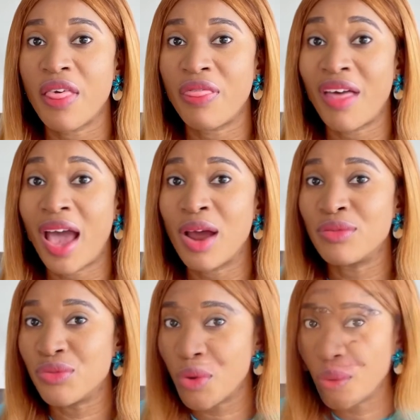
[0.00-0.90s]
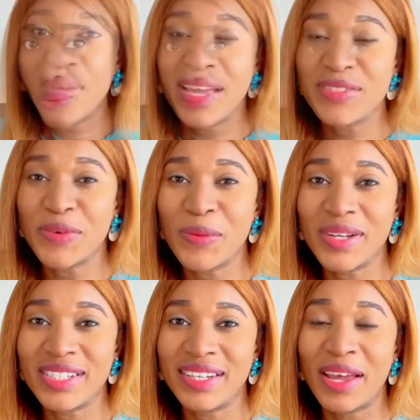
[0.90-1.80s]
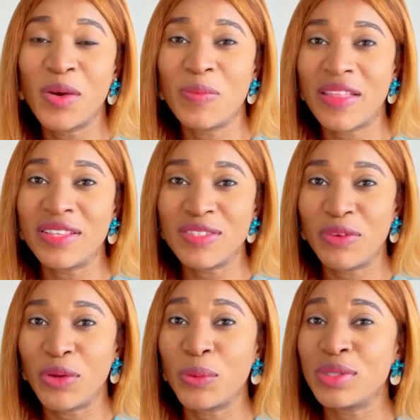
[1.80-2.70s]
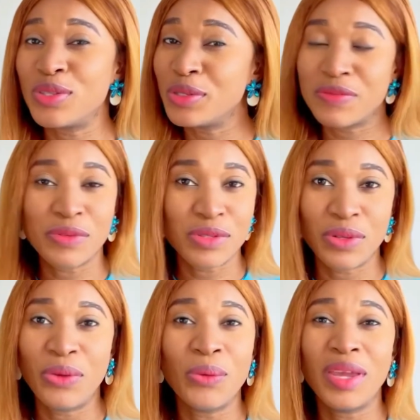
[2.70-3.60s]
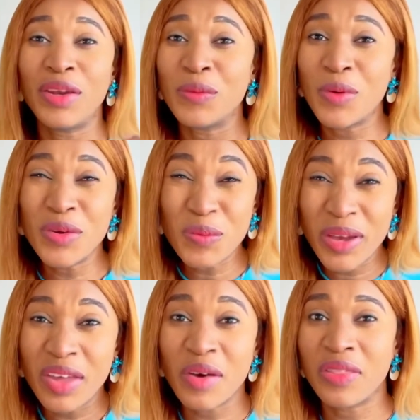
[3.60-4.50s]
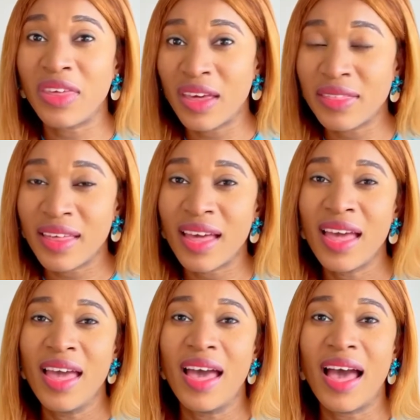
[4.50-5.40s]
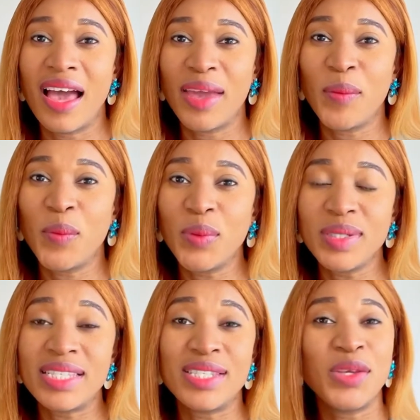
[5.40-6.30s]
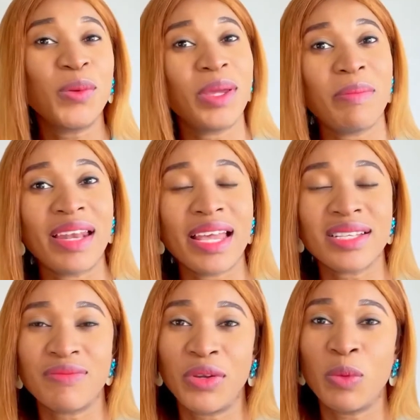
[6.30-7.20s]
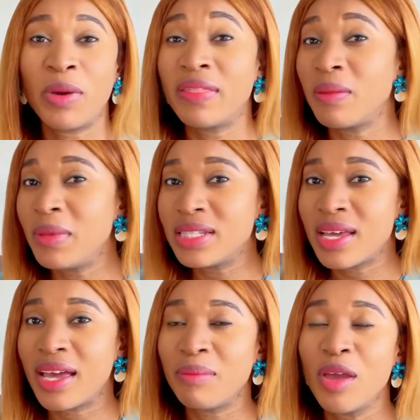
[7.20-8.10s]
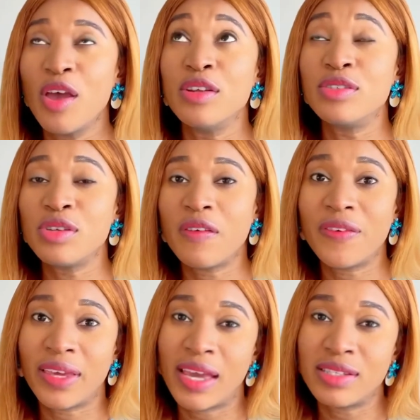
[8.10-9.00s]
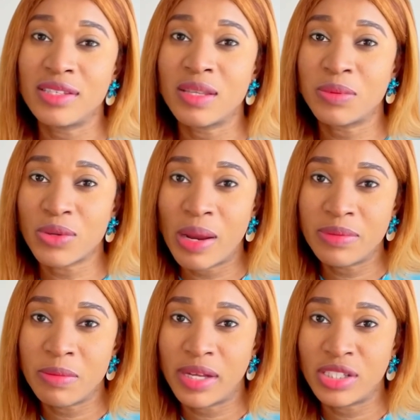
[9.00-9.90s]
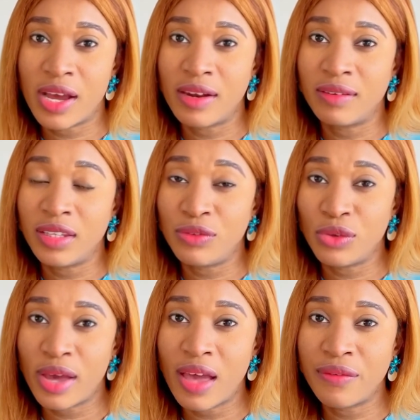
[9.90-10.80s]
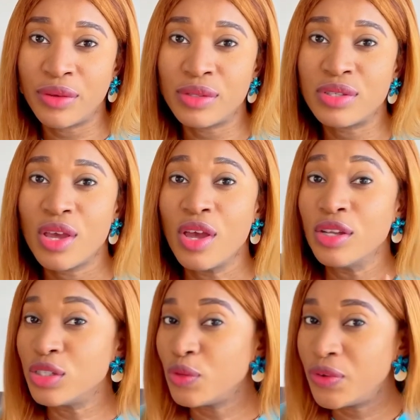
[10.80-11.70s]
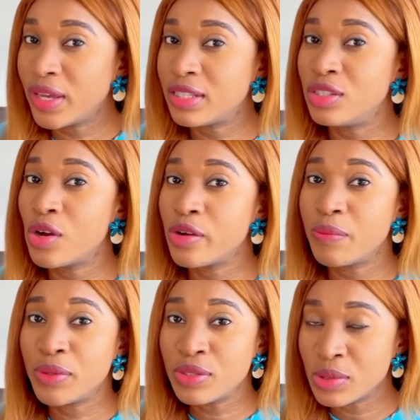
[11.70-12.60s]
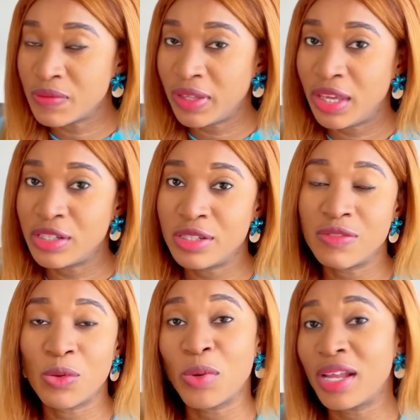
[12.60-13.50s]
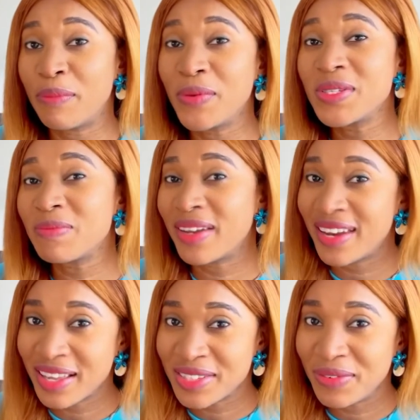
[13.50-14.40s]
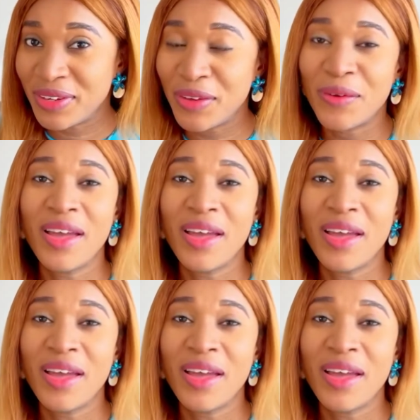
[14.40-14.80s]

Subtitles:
that role. Thank you guys for watching. I hope that this video was useful to you in one way or the other. I will see you in my next video, but in the meantime, do not forget to subscribe to my channel if you haven't. Don't forget to turn on post notifications for when I post my next video.